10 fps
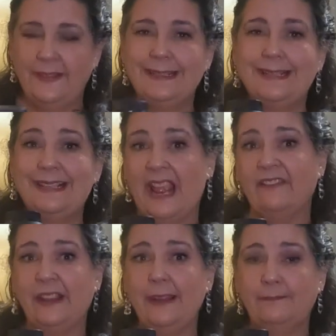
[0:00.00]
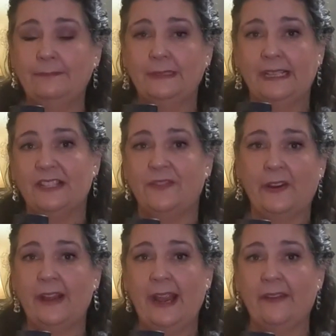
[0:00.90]
this is heavy. It's
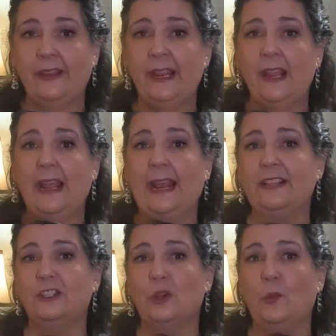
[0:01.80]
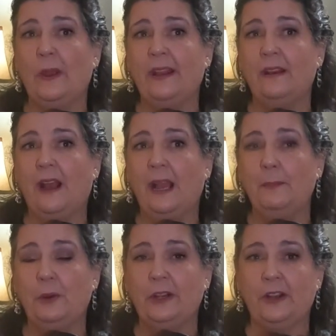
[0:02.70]
very heavy, and so when I
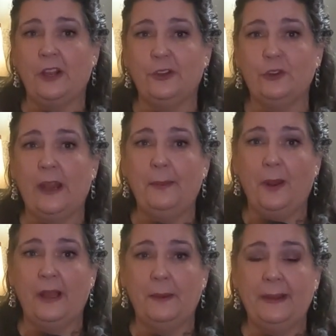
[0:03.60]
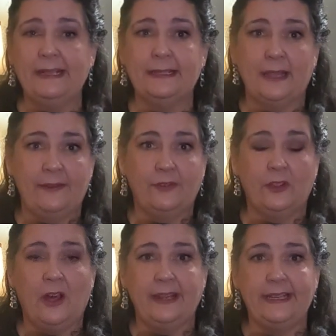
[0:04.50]
put it on a tripod, it makes life a
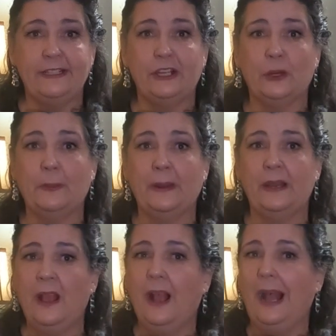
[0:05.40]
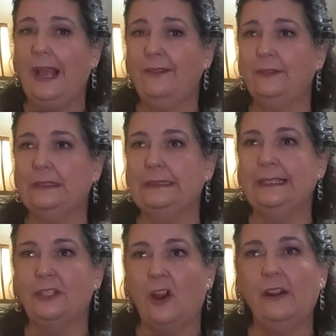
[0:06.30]
lot easier. But
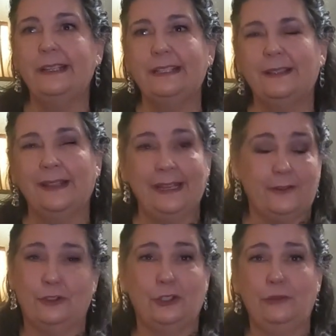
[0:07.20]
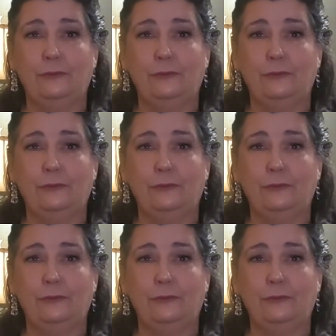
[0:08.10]
it's hard to like